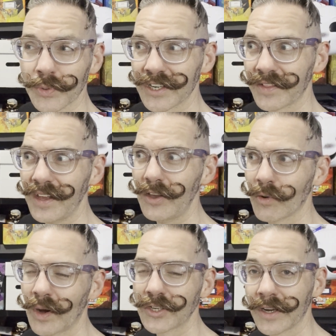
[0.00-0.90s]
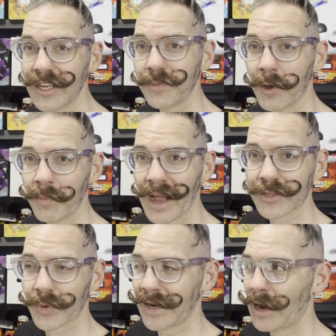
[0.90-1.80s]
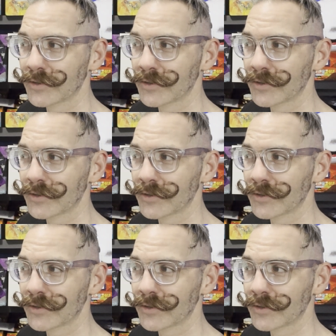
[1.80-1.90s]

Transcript: which I think you can watch on HBO Max right now.